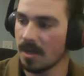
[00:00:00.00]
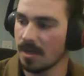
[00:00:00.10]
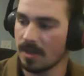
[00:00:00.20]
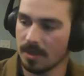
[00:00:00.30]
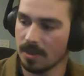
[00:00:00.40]

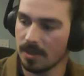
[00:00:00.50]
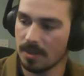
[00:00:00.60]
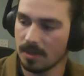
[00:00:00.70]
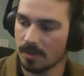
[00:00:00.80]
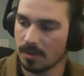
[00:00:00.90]
get a
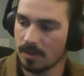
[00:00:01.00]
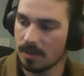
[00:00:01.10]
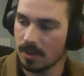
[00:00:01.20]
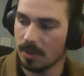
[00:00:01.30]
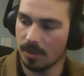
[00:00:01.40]
good little
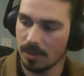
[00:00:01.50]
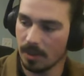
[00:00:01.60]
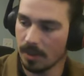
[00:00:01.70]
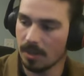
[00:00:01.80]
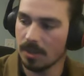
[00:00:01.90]

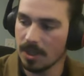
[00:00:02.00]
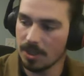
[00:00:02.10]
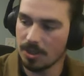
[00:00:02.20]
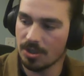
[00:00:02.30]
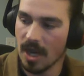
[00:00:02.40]
clear,
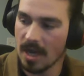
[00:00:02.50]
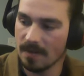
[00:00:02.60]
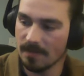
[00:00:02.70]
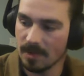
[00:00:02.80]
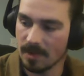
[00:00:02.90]
clean shot
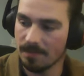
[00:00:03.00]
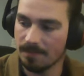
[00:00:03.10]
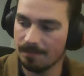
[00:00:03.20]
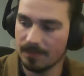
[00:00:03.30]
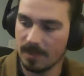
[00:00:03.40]
of a
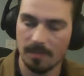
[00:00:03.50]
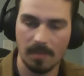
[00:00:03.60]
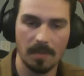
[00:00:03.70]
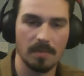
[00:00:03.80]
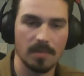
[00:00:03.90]

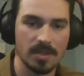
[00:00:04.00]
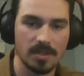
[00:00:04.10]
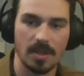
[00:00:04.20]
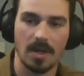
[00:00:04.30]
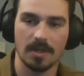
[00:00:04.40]
baby
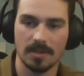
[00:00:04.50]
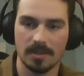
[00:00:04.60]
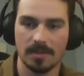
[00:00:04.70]
muskox.